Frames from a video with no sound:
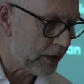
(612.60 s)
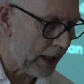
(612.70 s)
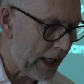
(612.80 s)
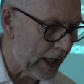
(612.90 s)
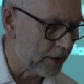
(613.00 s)

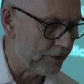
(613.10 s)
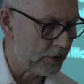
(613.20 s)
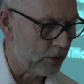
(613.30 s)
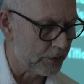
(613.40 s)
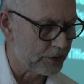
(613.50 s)
can,
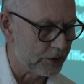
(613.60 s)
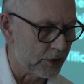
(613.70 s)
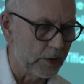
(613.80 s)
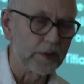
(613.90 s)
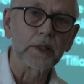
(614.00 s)
of course,
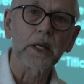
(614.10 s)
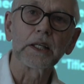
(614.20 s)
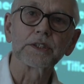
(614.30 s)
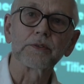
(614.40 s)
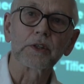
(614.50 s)
do in the
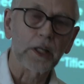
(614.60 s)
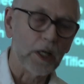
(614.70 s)
case of a